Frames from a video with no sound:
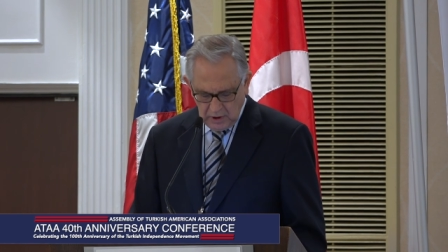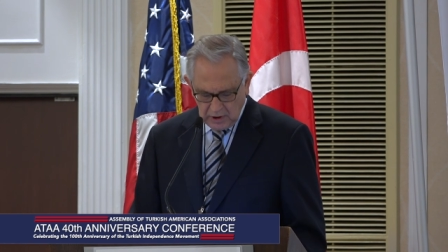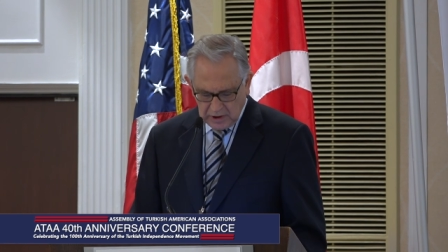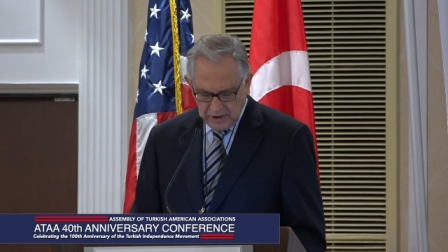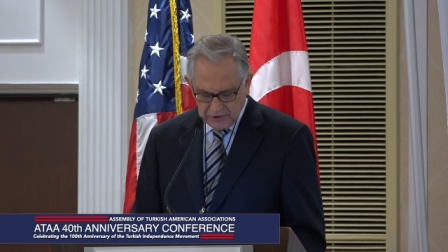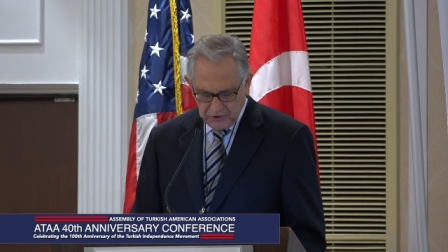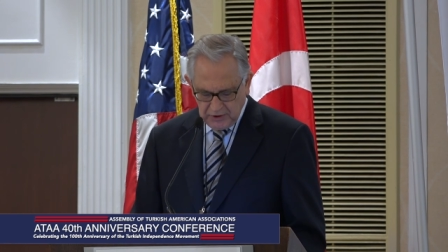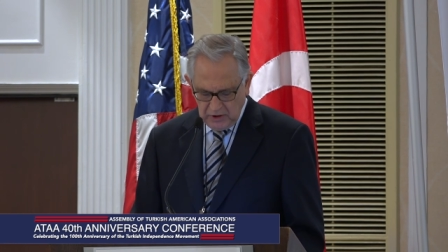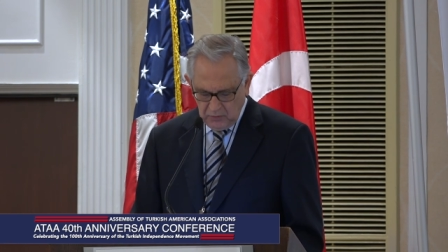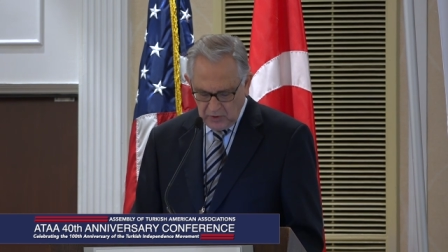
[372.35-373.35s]
culture,
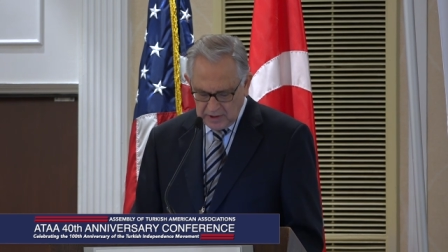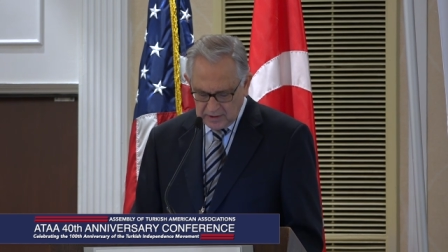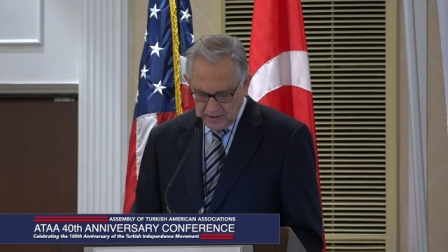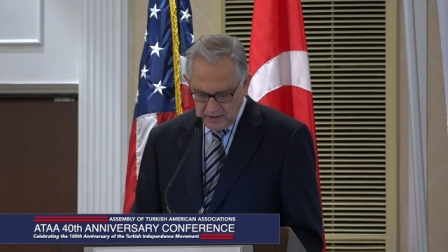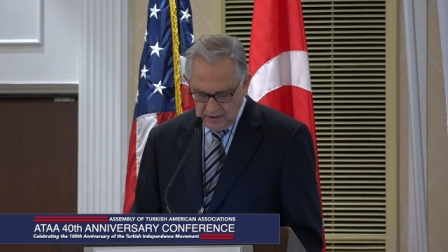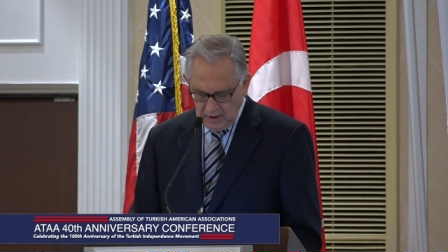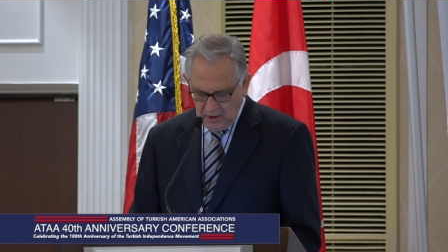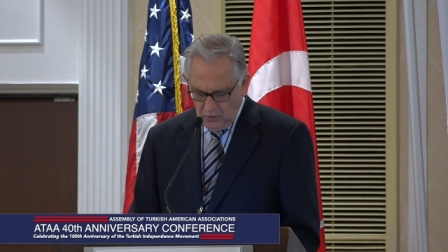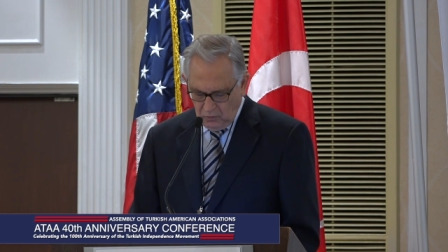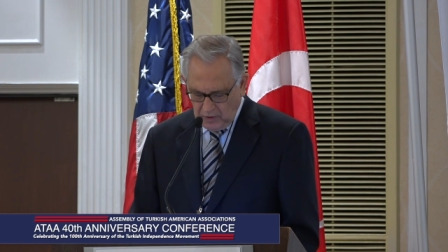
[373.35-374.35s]
and humanity
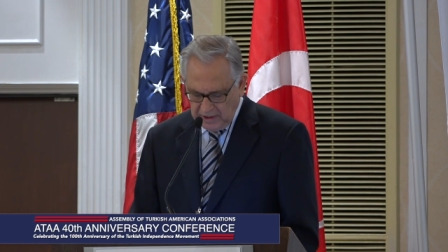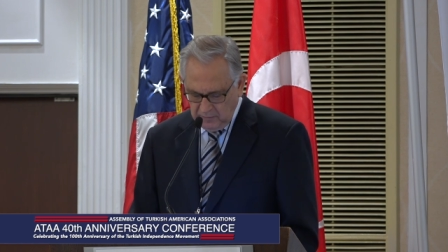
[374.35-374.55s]
while